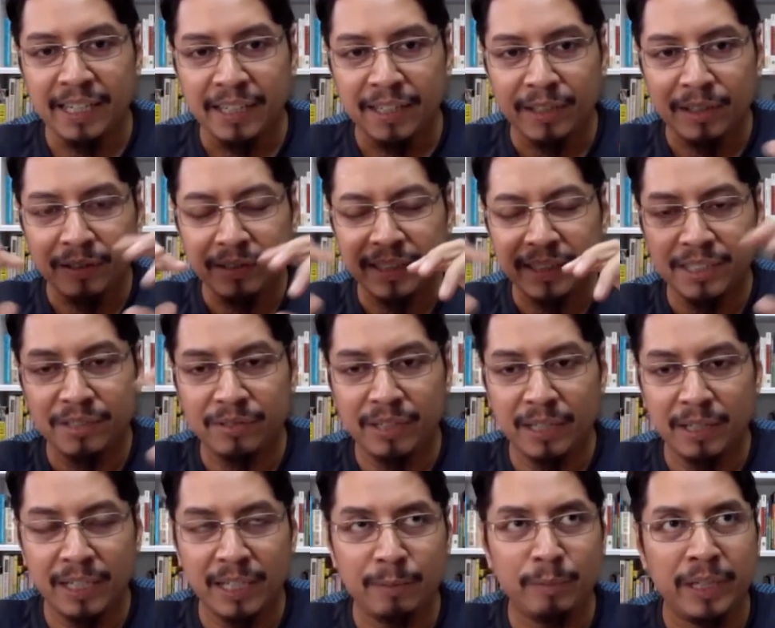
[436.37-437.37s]
you know, just
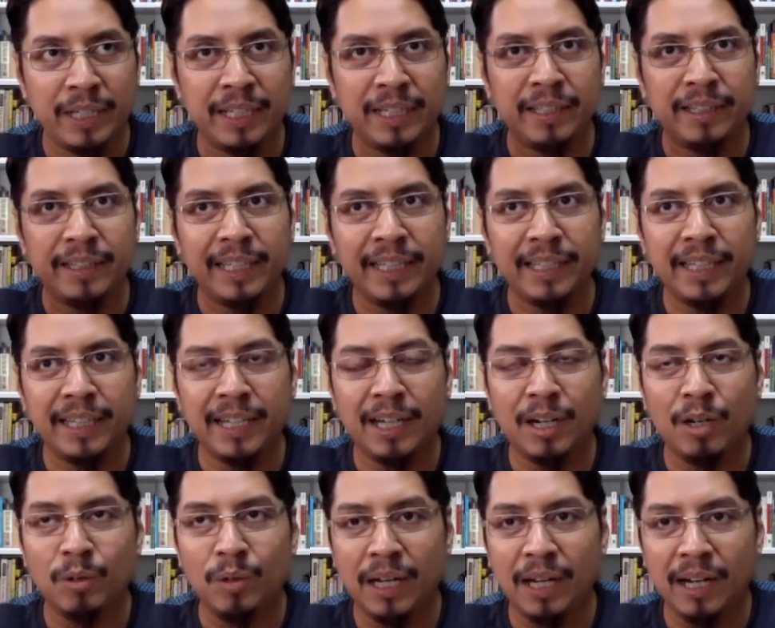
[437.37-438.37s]
daydreaming, thinking
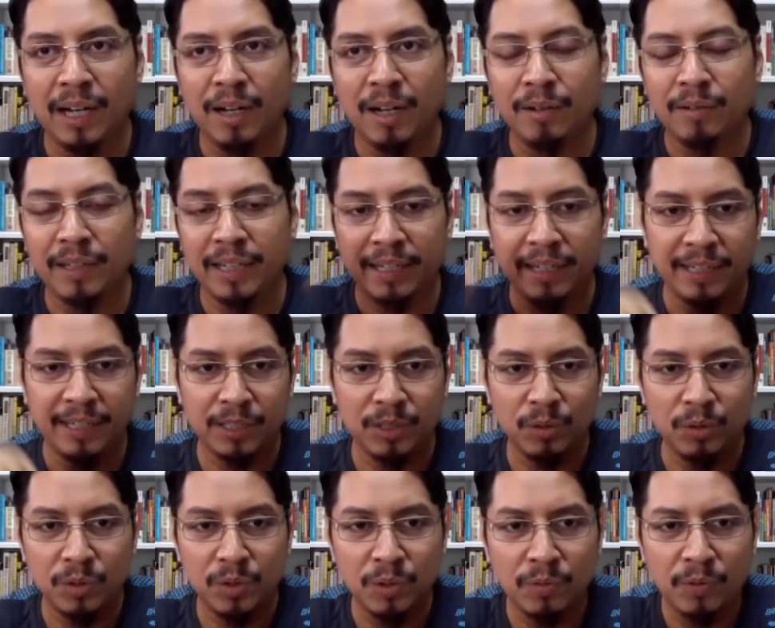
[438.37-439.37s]
out loud and so
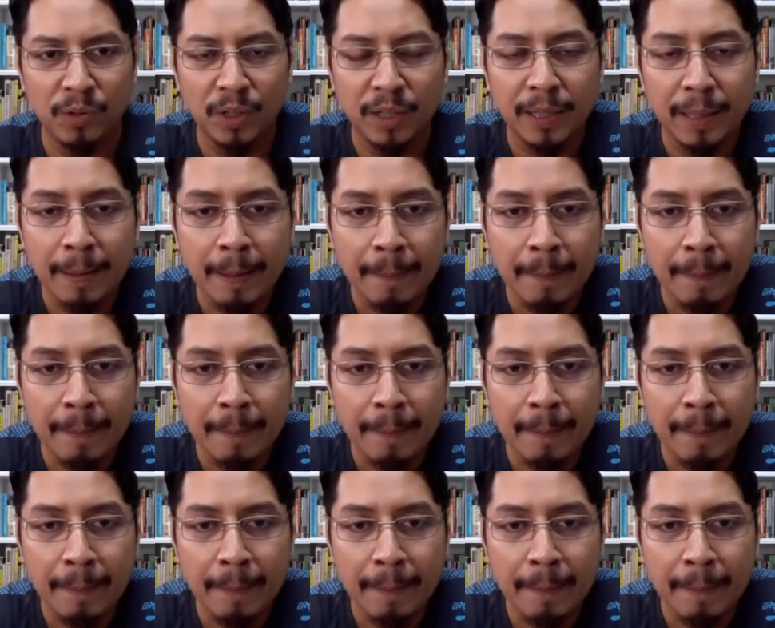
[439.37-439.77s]
on and so forth.